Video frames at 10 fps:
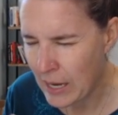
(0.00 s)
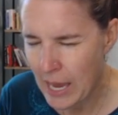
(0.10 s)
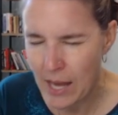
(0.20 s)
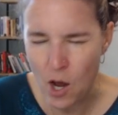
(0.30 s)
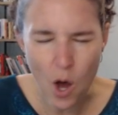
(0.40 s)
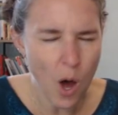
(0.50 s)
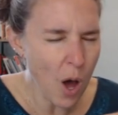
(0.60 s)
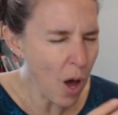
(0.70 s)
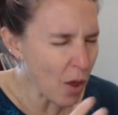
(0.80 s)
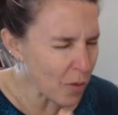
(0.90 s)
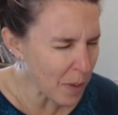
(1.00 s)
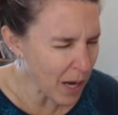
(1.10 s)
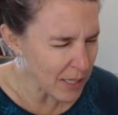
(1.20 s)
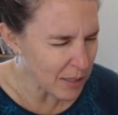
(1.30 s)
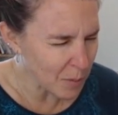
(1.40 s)
and all the
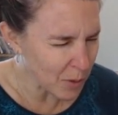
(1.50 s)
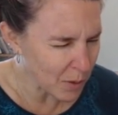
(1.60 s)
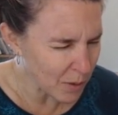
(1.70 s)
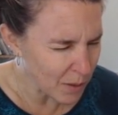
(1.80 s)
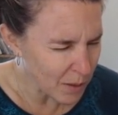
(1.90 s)
possible